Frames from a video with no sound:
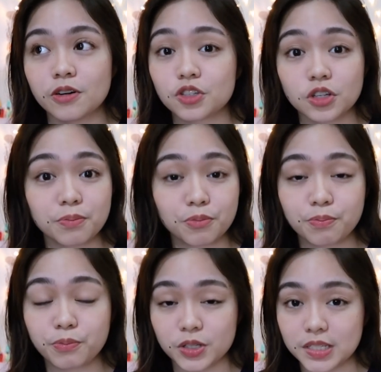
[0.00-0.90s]
should
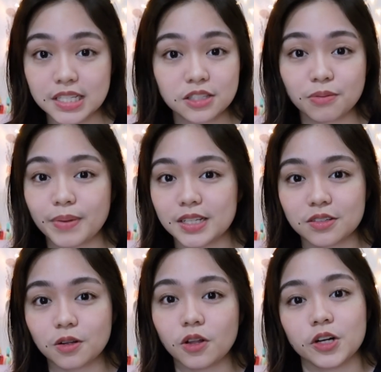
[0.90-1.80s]
proceed to med
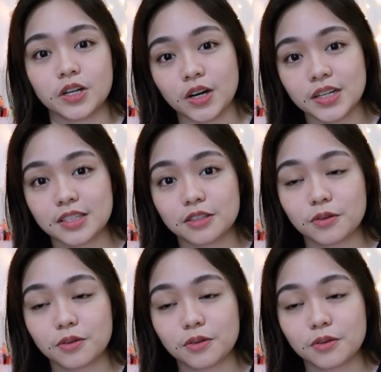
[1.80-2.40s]
school or not,